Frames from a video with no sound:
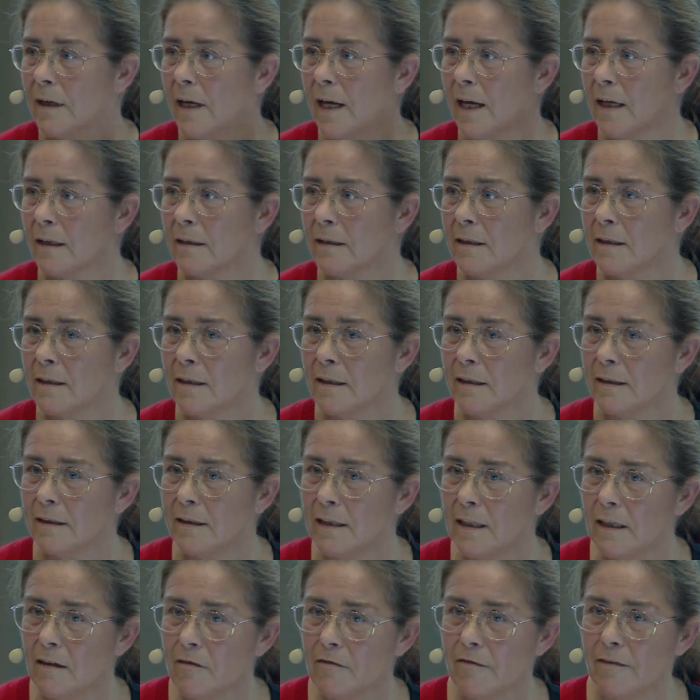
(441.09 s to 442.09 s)
And
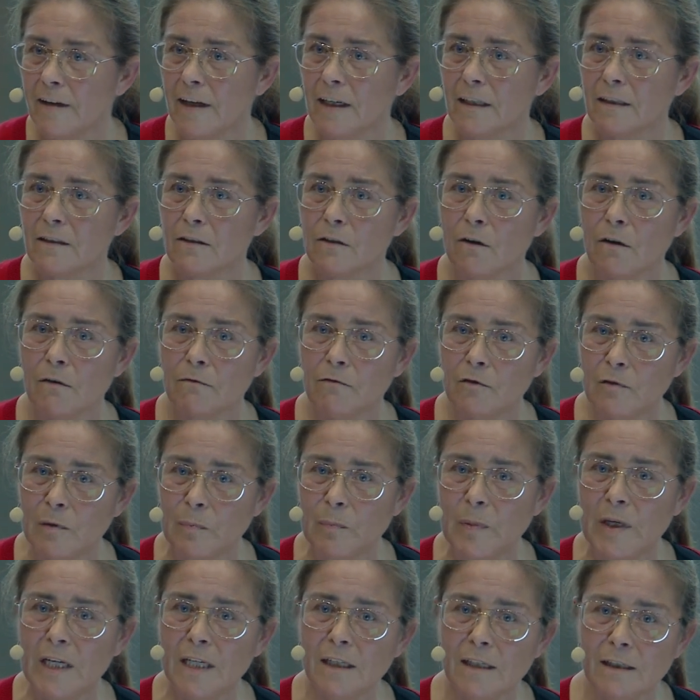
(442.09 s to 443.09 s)
the effect of
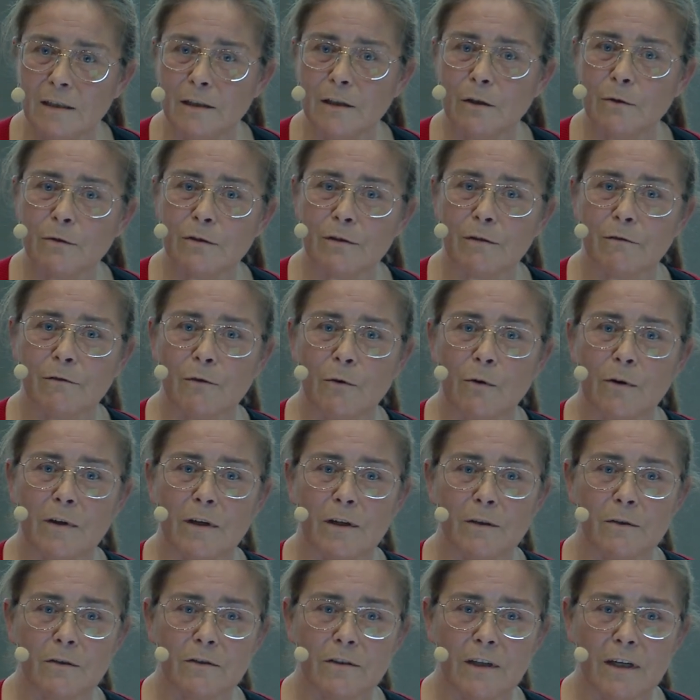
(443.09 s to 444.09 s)
repeated use of
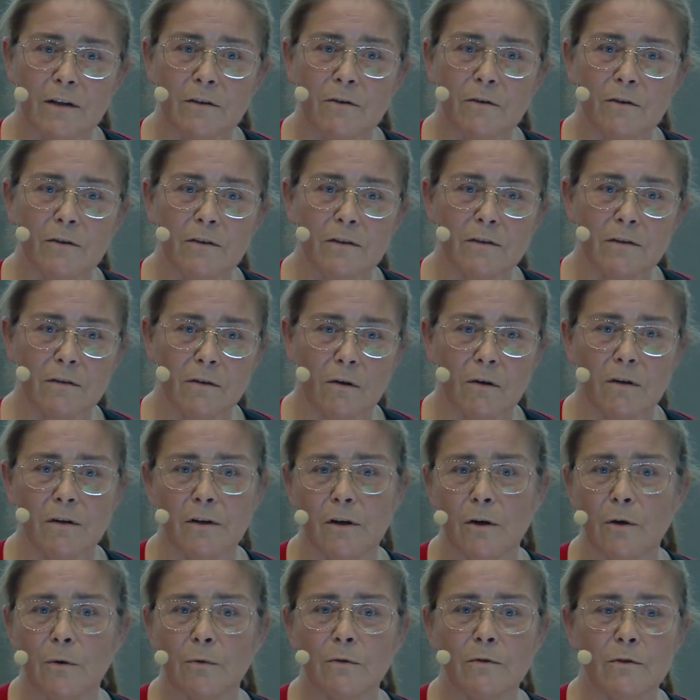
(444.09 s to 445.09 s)
corticosteroids are
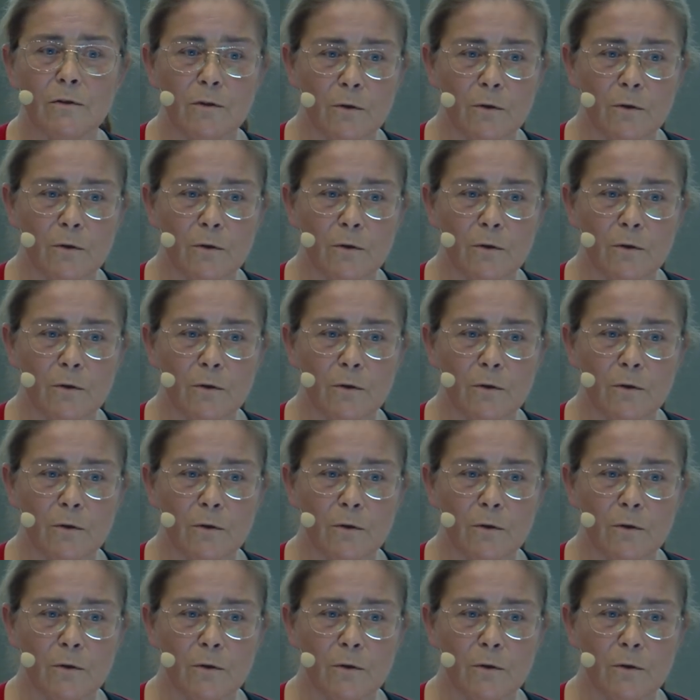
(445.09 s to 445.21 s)
known